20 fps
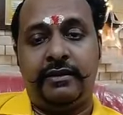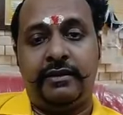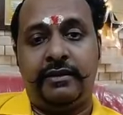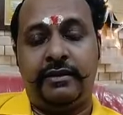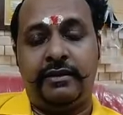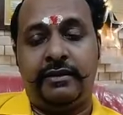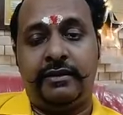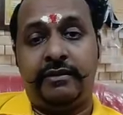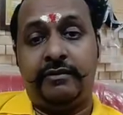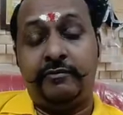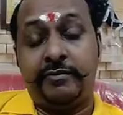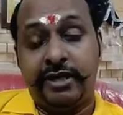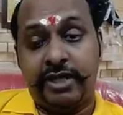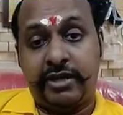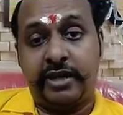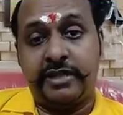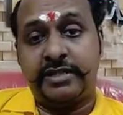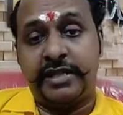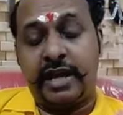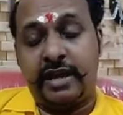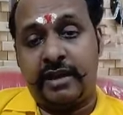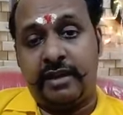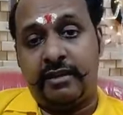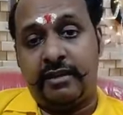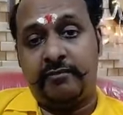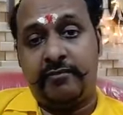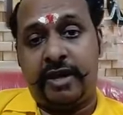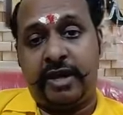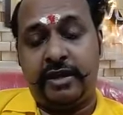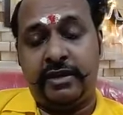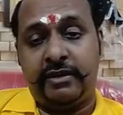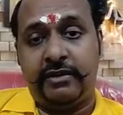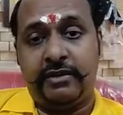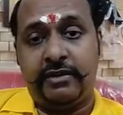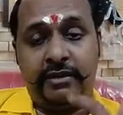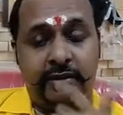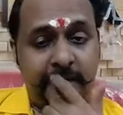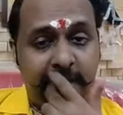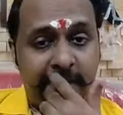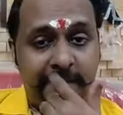um, because uh, my
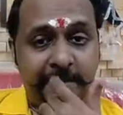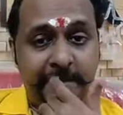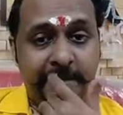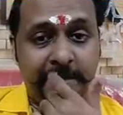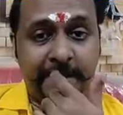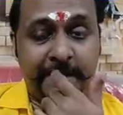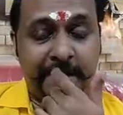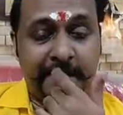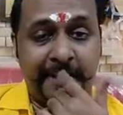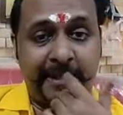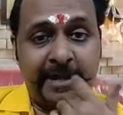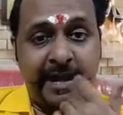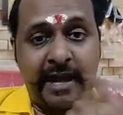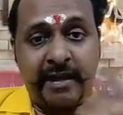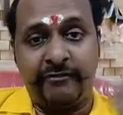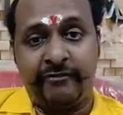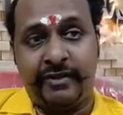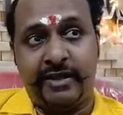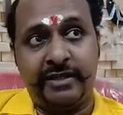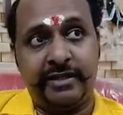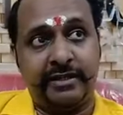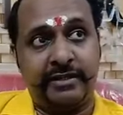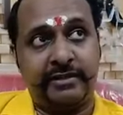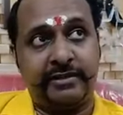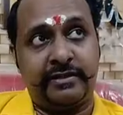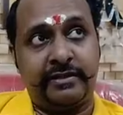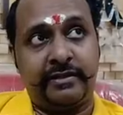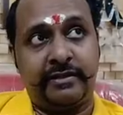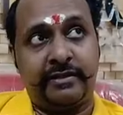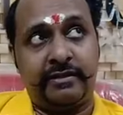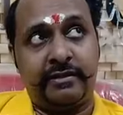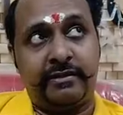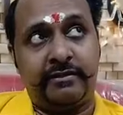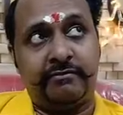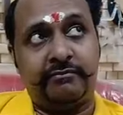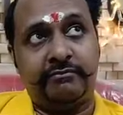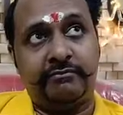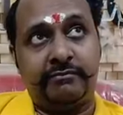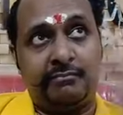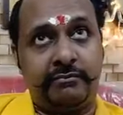um, grandfather's uh,
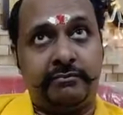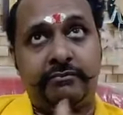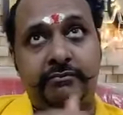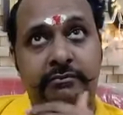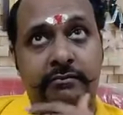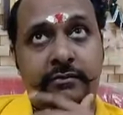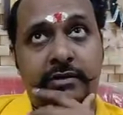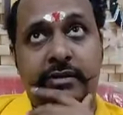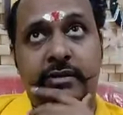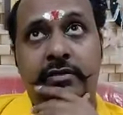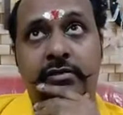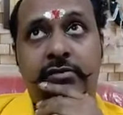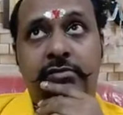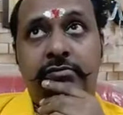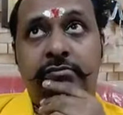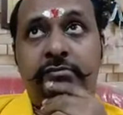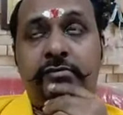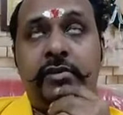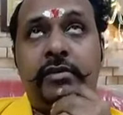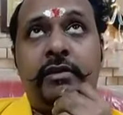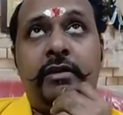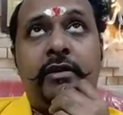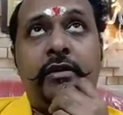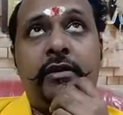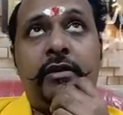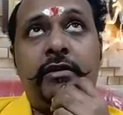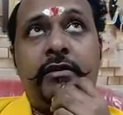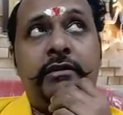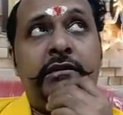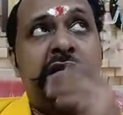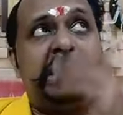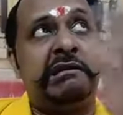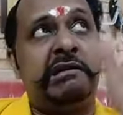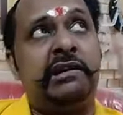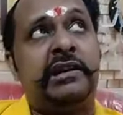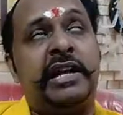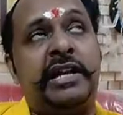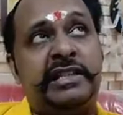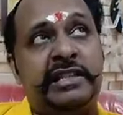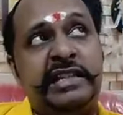um, you know
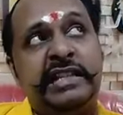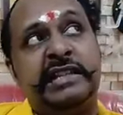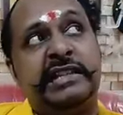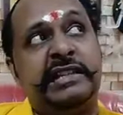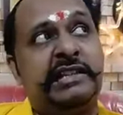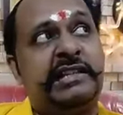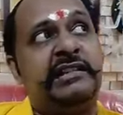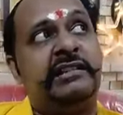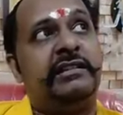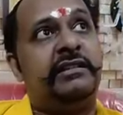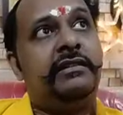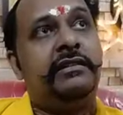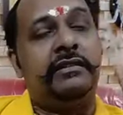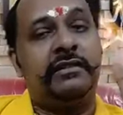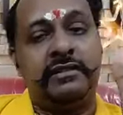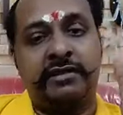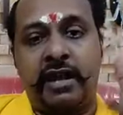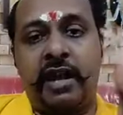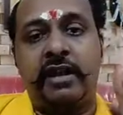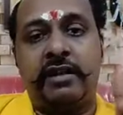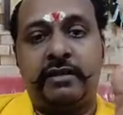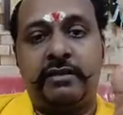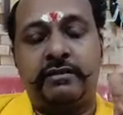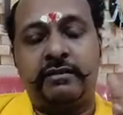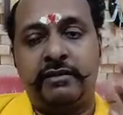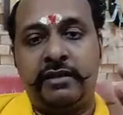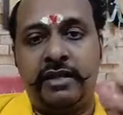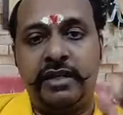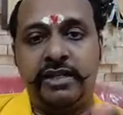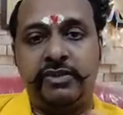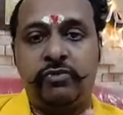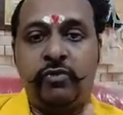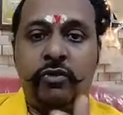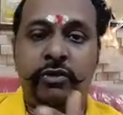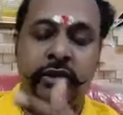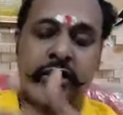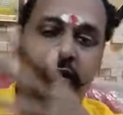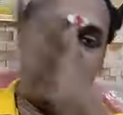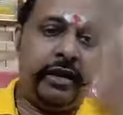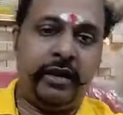cousin's son he is
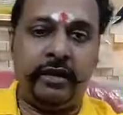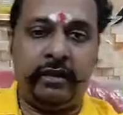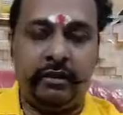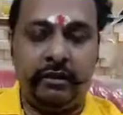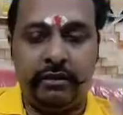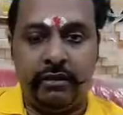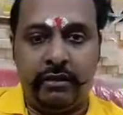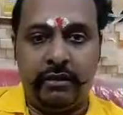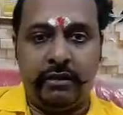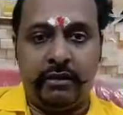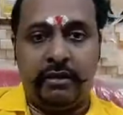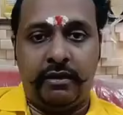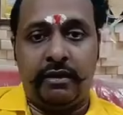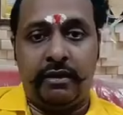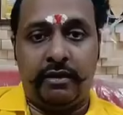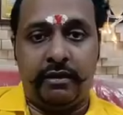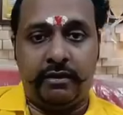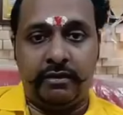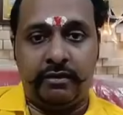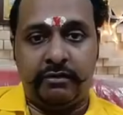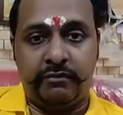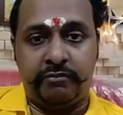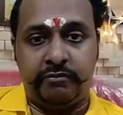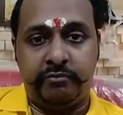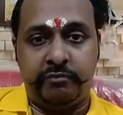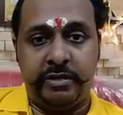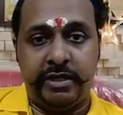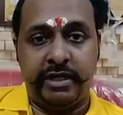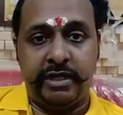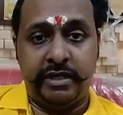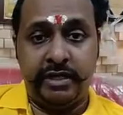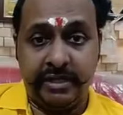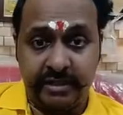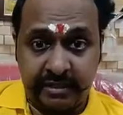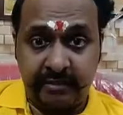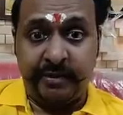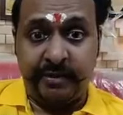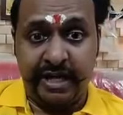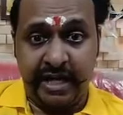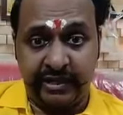owning a uh, he is a
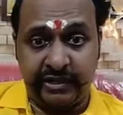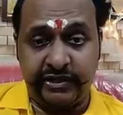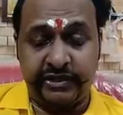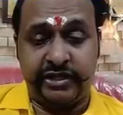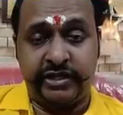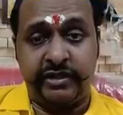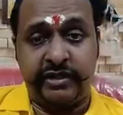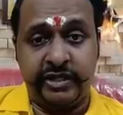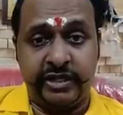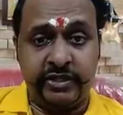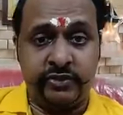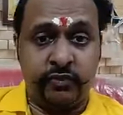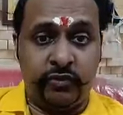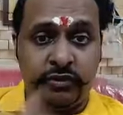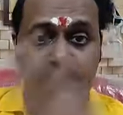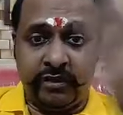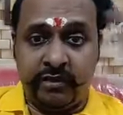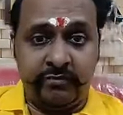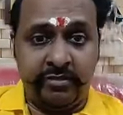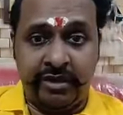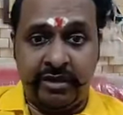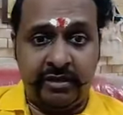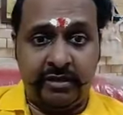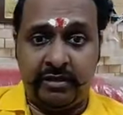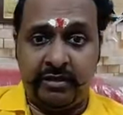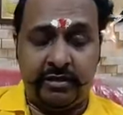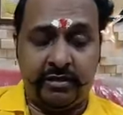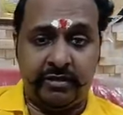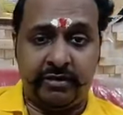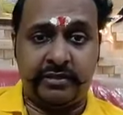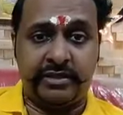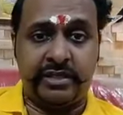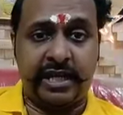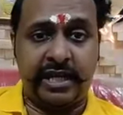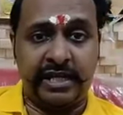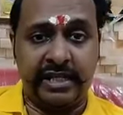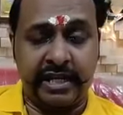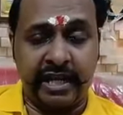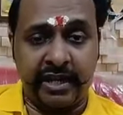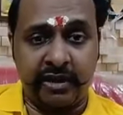pediatrician he is owning a big uh,
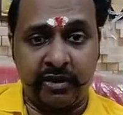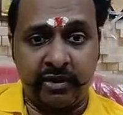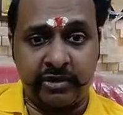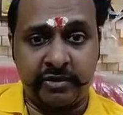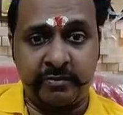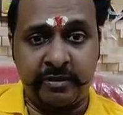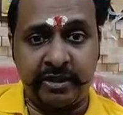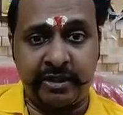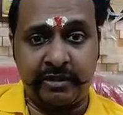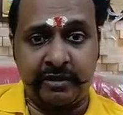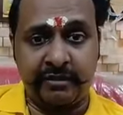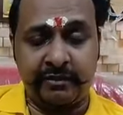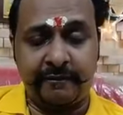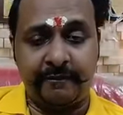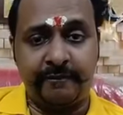child care hospital